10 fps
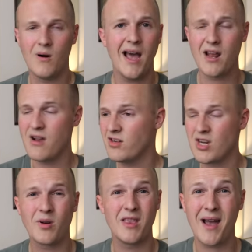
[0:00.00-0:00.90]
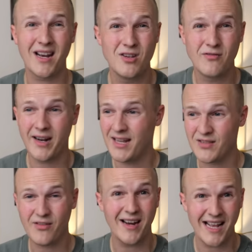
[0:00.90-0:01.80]
well head over, jump on the Magnitude
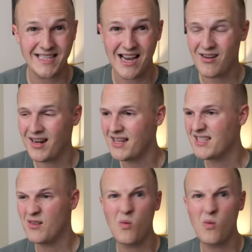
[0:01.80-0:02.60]
Finance finance calculator,